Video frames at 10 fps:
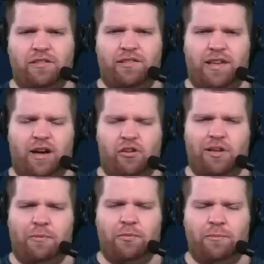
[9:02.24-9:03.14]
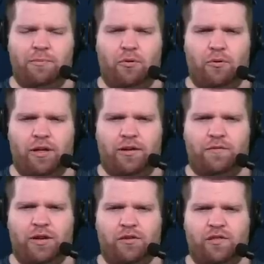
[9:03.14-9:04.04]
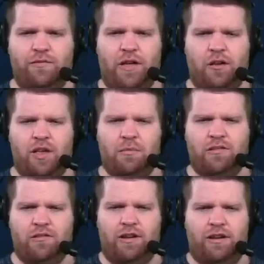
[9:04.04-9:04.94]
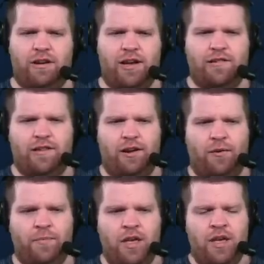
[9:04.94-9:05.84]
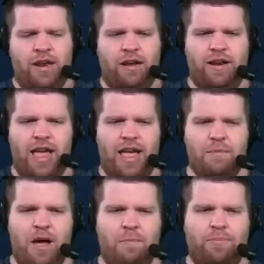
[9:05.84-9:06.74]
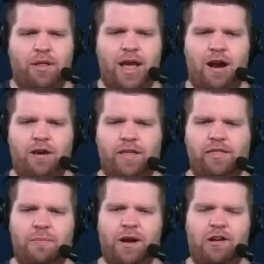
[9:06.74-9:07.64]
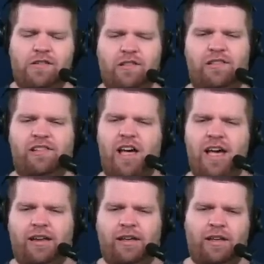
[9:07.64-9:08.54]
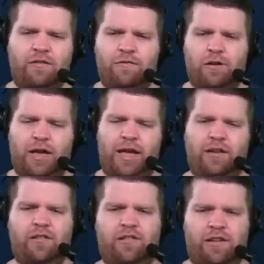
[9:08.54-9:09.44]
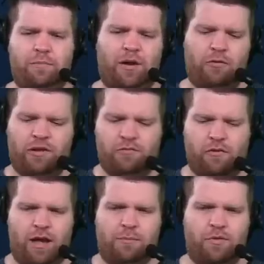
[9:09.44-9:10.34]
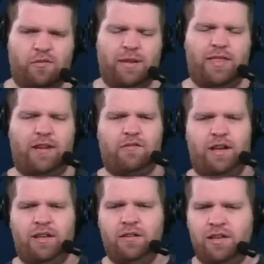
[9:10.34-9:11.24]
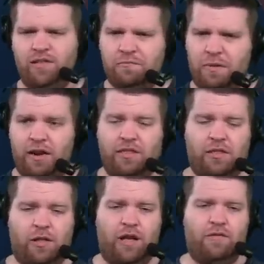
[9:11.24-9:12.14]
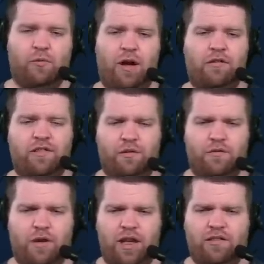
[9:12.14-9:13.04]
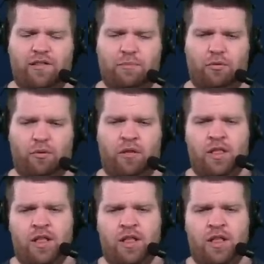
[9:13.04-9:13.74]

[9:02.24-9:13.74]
and see how Claypool and Fields develop chemistry into next year. Now, name a player that the Bears should sign in free agency. Big reason Ryan Poles made that trade is he didn't love the wide receiver free agency pool.